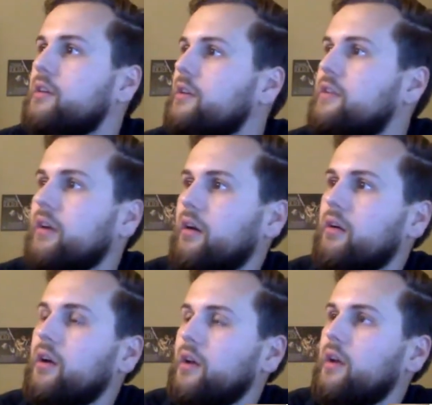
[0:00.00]

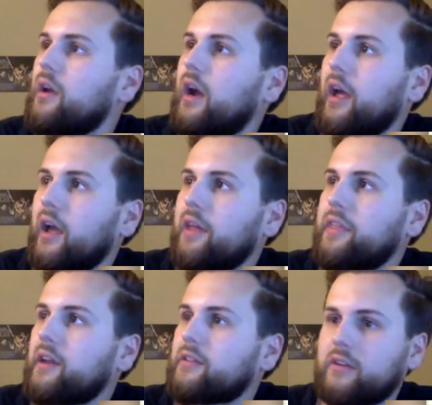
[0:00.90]
So I
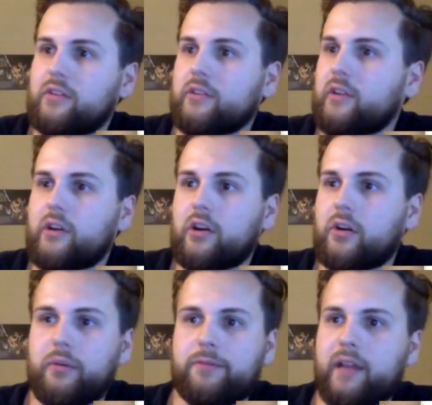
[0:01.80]
think it's just a
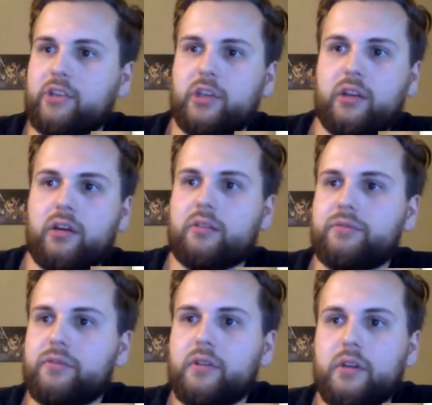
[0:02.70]
current reflection
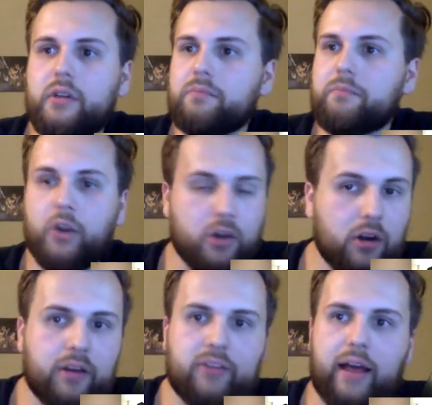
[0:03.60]
of their
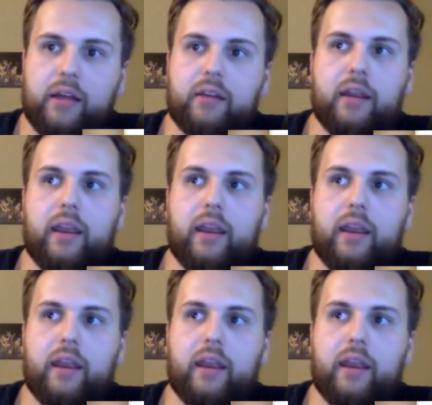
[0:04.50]
current talent.